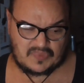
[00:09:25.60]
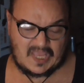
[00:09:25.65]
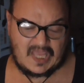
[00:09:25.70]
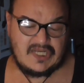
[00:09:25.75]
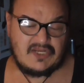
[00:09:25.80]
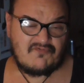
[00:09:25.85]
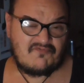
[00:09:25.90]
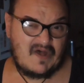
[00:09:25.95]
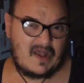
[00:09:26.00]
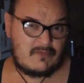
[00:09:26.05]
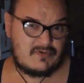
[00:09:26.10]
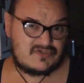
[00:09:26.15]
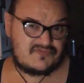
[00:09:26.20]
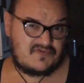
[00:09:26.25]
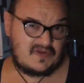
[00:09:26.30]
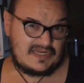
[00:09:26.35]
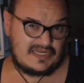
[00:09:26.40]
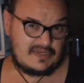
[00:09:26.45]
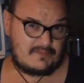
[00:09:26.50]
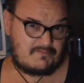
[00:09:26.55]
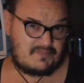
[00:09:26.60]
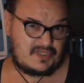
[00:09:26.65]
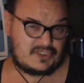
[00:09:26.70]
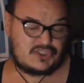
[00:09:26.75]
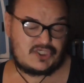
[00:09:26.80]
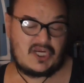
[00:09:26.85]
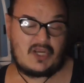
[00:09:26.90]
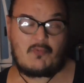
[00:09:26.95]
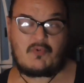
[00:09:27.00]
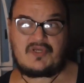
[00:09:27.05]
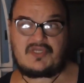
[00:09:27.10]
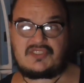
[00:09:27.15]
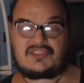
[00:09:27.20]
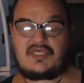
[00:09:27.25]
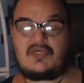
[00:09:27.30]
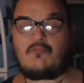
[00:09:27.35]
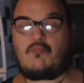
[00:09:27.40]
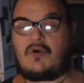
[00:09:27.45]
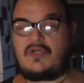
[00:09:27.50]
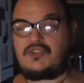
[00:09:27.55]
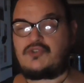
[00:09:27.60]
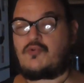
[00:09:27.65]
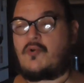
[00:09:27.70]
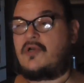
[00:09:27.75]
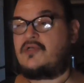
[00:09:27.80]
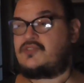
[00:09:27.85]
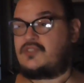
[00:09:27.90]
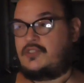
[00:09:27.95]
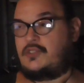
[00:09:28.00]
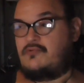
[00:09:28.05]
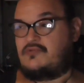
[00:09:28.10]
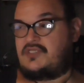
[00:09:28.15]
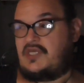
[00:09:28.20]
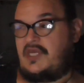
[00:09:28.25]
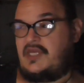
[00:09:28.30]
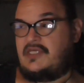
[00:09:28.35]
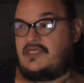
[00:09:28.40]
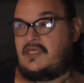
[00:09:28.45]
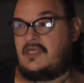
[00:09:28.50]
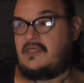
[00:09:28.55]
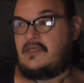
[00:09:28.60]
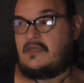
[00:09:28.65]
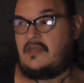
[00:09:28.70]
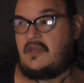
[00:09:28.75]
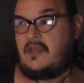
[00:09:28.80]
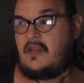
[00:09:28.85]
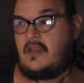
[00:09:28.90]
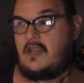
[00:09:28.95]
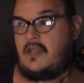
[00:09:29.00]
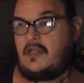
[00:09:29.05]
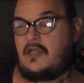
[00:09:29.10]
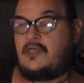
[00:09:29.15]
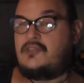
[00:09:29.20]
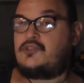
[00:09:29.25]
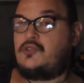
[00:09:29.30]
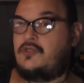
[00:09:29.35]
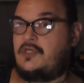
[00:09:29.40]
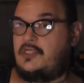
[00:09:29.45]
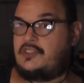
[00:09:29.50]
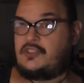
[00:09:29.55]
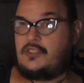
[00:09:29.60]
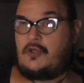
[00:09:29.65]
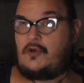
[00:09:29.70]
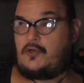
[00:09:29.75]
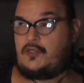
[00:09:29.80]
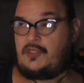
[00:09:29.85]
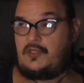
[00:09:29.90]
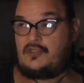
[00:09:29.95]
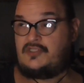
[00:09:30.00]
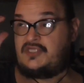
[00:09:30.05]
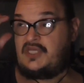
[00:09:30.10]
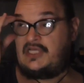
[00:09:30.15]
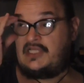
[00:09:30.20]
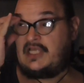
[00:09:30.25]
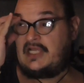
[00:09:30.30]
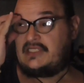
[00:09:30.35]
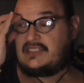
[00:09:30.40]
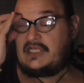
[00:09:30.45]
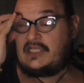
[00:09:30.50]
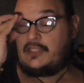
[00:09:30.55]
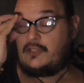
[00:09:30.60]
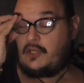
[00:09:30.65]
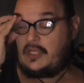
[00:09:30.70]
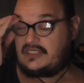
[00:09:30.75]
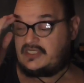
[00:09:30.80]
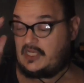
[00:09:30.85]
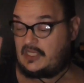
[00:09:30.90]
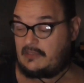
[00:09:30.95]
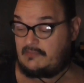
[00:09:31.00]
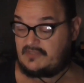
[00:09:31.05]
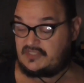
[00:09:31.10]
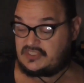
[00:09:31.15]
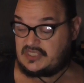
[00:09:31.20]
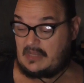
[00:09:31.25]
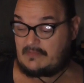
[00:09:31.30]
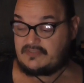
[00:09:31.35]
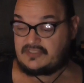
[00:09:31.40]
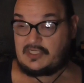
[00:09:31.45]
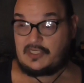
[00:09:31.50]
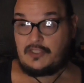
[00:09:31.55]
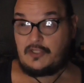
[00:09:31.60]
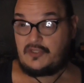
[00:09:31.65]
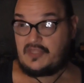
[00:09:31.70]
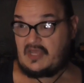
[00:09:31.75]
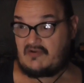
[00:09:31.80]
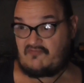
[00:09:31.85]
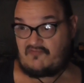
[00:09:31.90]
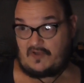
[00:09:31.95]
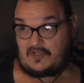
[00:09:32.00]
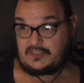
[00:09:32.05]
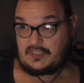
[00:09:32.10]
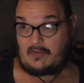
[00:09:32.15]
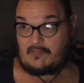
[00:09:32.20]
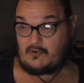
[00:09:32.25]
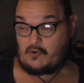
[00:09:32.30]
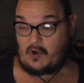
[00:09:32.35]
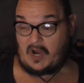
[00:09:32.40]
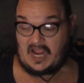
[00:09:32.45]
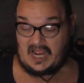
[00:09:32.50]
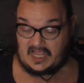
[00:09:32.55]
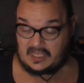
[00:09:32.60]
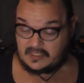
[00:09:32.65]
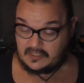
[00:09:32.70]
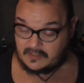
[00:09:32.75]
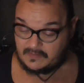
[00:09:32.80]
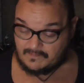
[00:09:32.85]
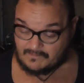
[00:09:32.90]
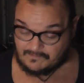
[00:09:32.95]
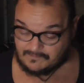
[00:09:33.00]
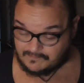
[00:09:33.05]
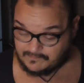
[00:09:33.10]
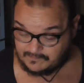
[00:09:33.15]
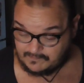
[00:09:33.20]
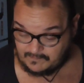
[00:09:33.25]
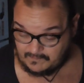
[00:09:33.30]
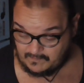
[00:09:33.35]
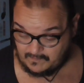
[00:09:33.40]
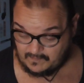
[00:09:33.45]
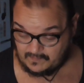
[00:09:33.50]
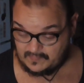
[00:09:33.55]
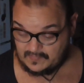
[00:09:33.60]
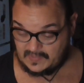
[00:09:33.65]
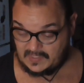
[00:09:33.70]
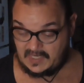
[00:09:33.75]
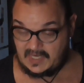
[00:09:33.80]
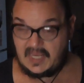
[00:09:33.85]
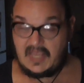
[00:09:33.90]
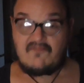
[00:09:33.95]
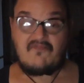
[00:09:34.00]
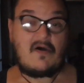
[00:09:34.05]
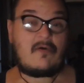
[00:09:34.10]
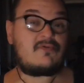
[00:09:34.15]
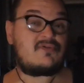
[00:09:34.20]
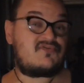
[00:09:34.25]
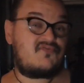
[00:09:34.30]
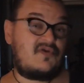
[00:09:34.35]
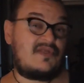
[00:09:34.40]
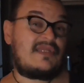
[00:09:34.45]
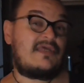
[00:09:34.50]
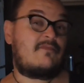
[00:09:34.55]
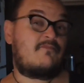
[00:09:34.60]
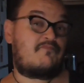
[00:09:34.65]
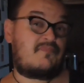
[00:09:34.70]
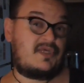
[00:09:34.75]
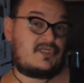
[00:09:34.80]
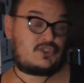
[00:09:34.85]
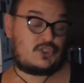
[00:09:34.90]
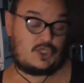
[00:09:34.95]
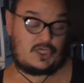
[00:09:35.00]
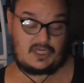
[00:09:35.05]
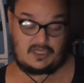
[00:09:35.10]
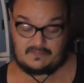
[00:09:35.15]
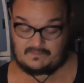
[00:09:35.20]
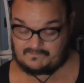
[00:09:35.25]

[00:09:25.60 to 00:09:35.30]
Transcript: And if I was feeling bitchy, I would have said, what drugs are you taking? Because you need to go to your dealer and tell, you, tell them to stop selling you that fucked up crack. If I was feeling bitchy.